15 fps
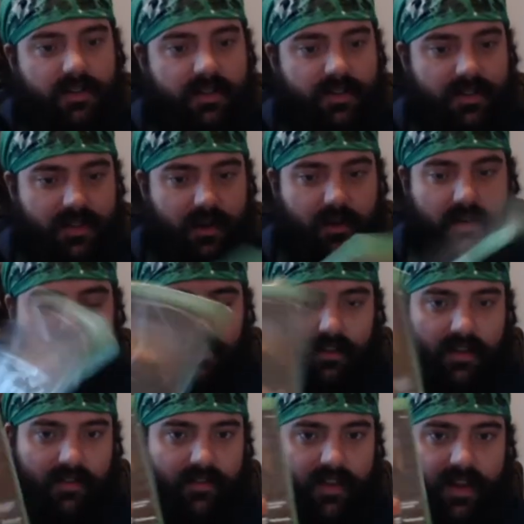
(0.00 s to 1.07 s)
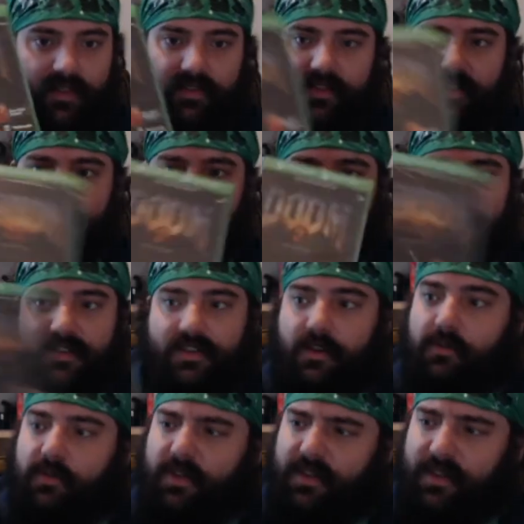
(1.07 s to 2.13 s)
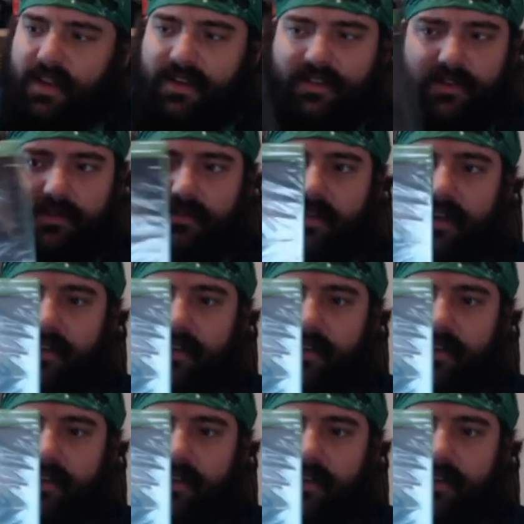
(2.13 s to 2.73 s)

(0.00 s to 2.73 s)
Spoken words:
So love that. So really dude, I